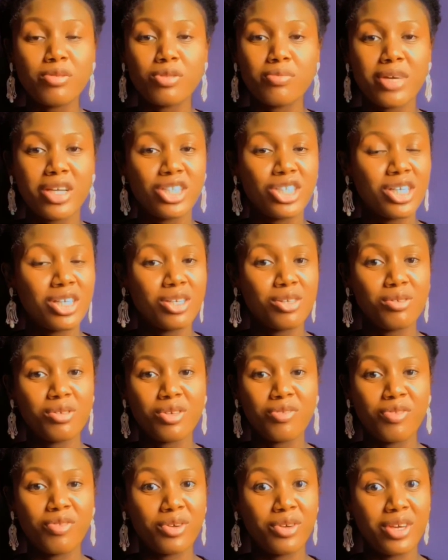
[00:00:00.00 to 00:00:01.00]
to my channel
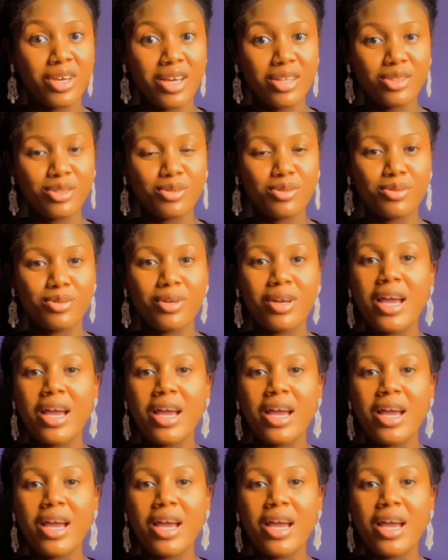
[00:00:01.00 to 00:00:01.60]
if you're yet to,